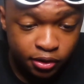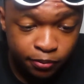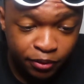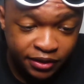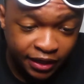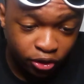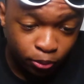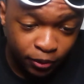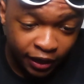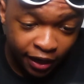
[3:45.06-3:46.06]
Press that
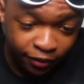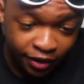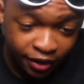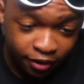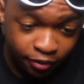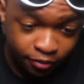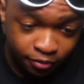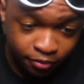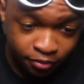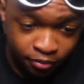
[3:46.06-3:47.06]
duplicate right here.
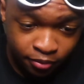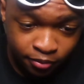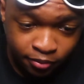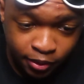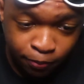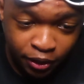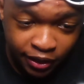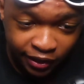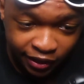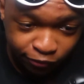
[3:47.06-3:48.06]
Put it
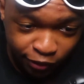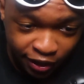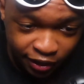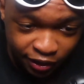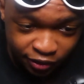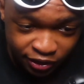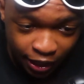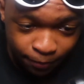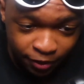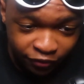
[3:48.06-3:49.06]
like right on
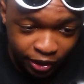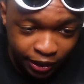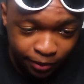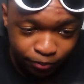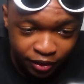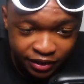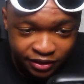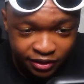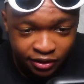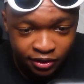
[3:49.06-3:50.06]
top of it, and then
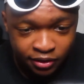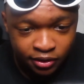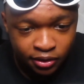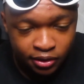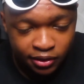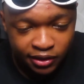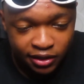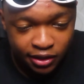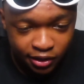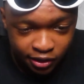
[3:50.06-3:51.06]
press
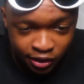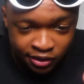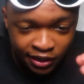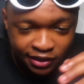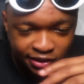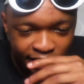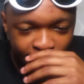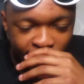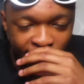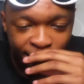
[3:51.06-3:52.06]
the text
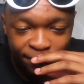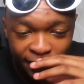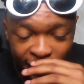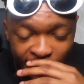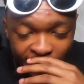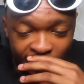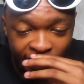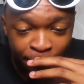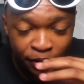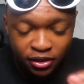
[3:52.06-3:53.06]
thing,
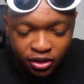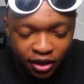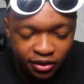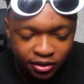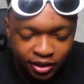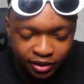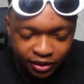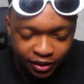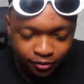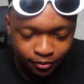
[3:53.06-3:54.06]
and put your other text
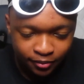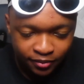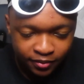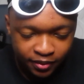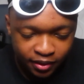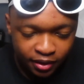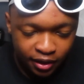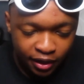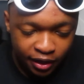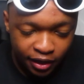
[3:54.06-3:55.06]
like
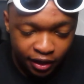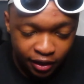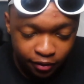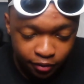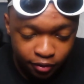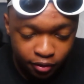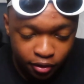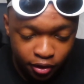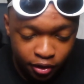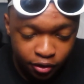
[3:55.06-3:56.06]
in
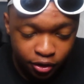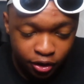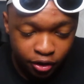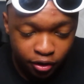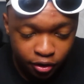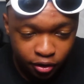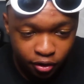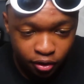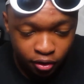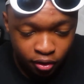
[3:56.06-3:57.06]
under
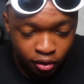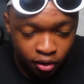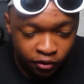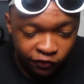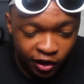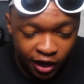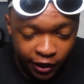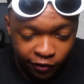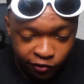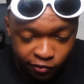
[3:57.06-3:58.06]

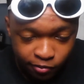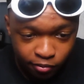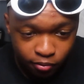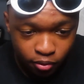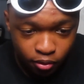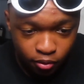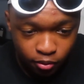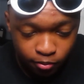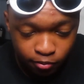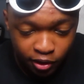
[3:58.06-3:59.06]
5
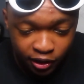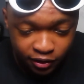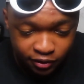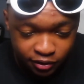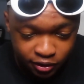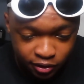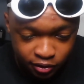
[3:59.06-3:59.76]
minutes.